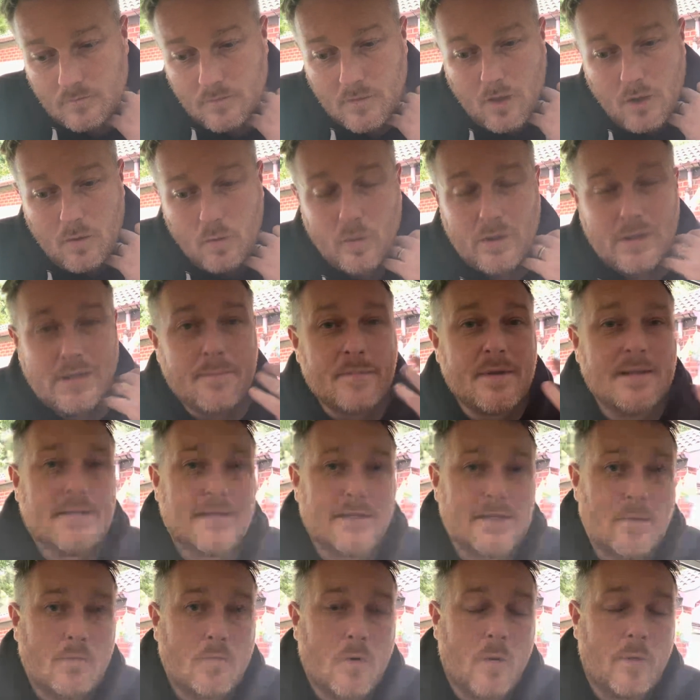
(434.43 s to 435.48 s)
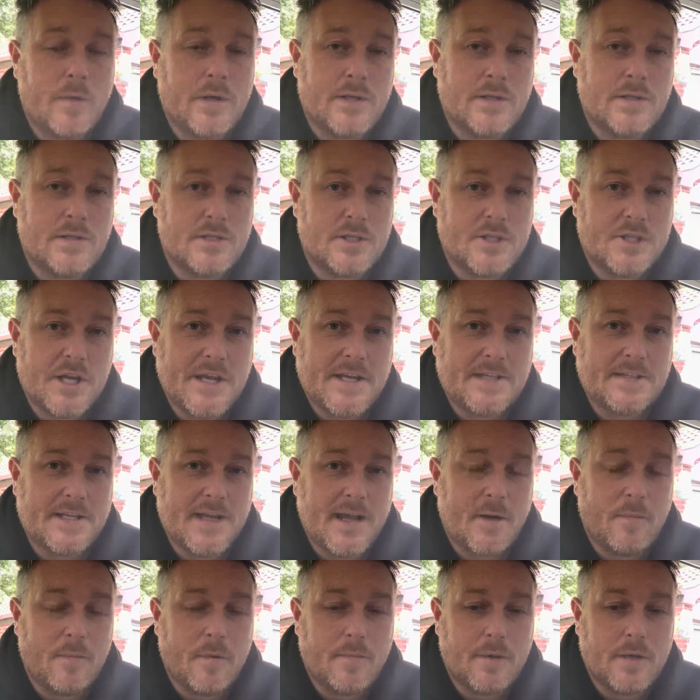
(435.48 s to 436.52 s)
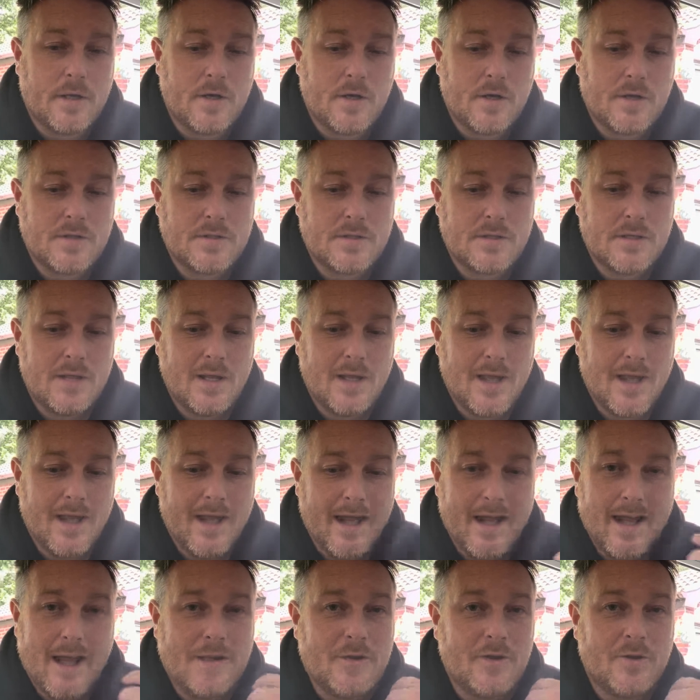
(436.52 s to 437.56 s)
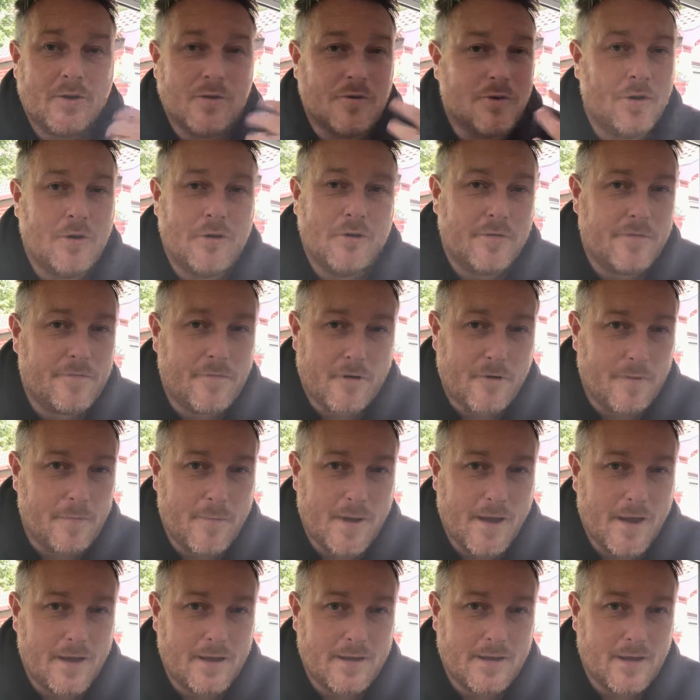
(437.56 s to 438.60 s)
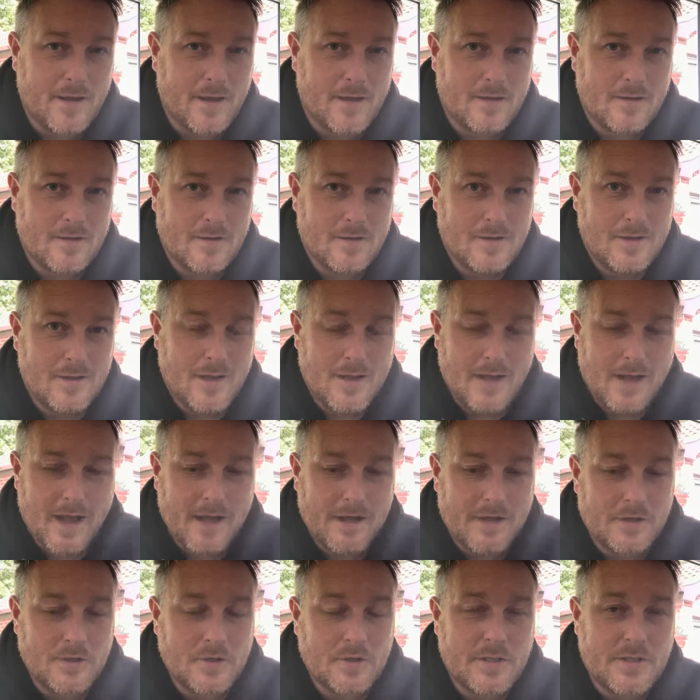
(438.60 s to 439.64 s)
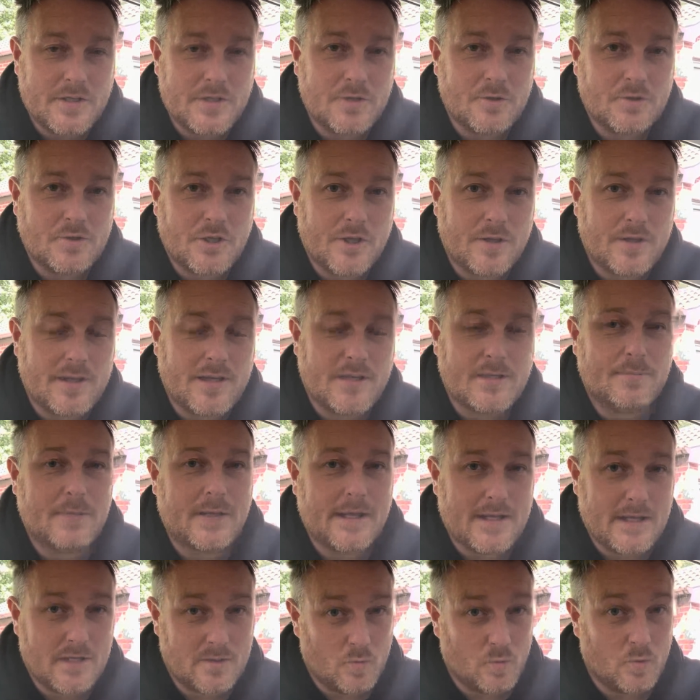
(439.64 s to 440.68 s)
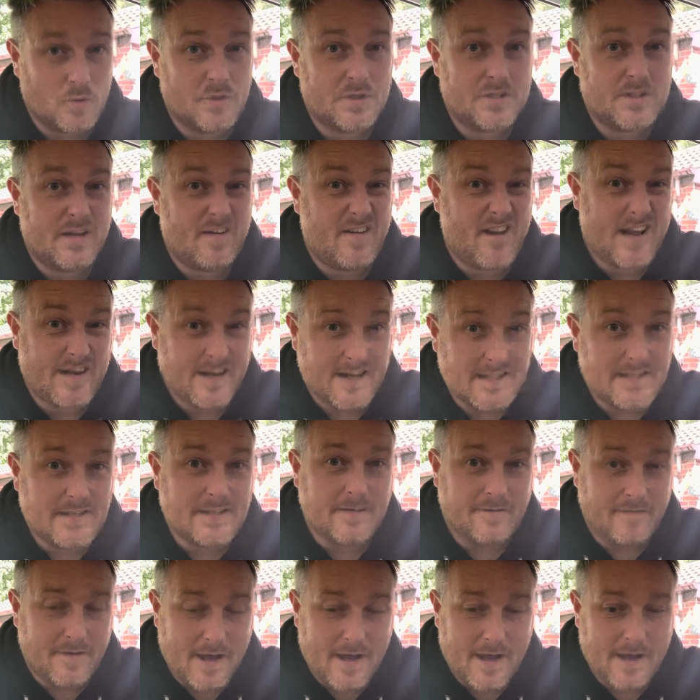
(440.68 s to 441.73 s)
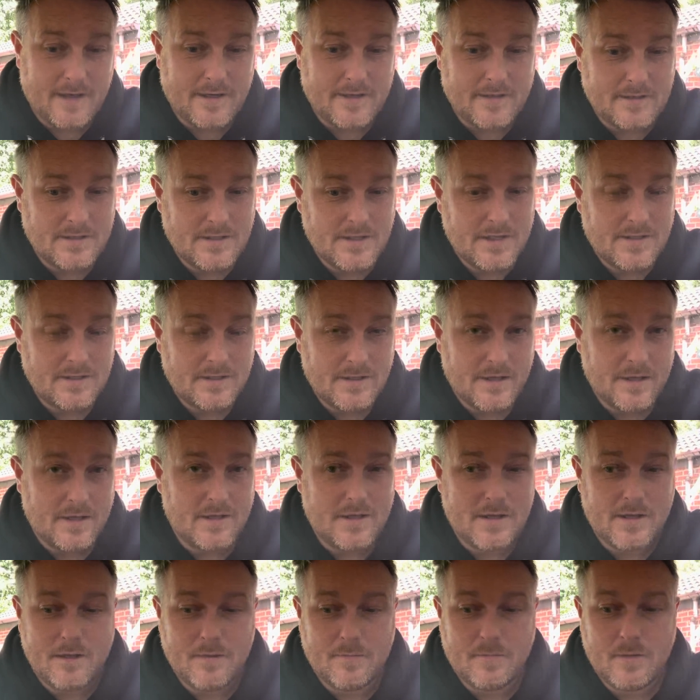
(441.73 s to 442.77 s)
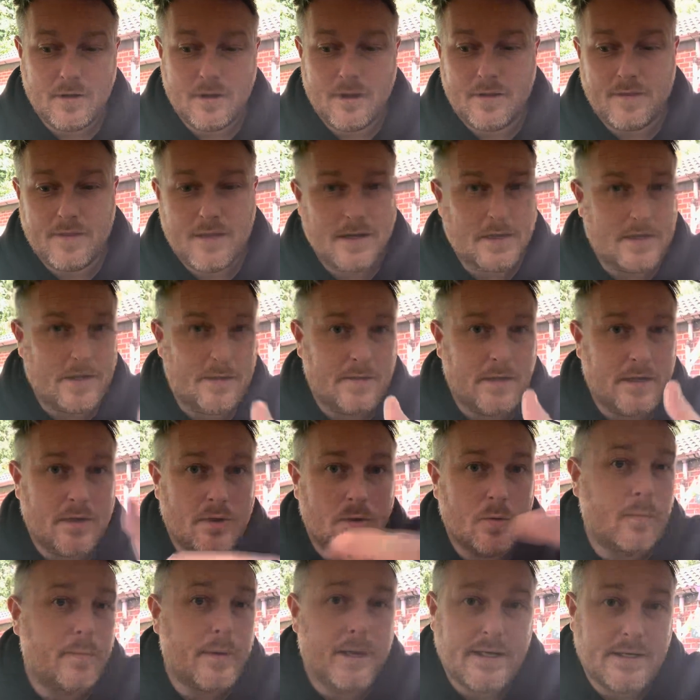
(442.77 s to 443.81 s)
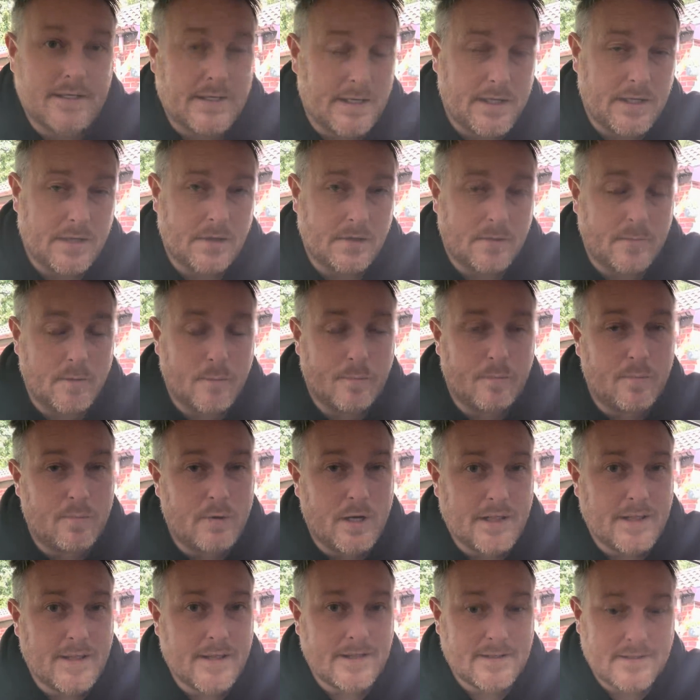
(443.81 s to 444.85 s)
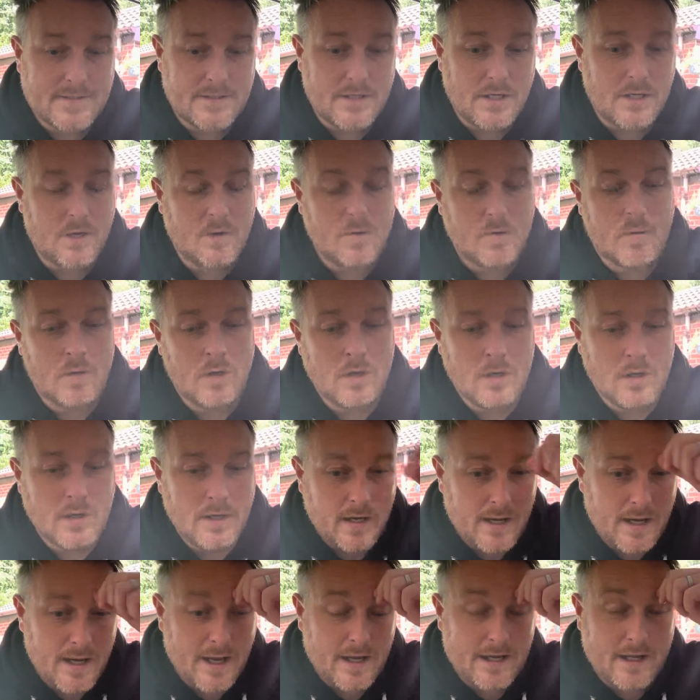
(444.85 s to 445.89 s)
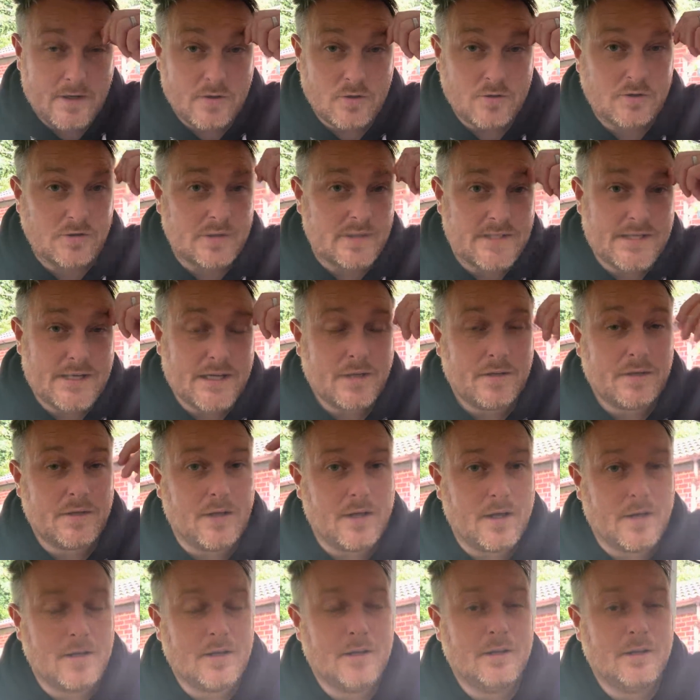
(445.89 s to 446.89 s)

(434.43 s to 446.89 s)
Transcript: we're limited in what we can suggest, aren't we? Because I don't know the foreign market. I can only touch on these players once they're identified, and then do a bit of digging on them and bring that to you. I couldn't tell you,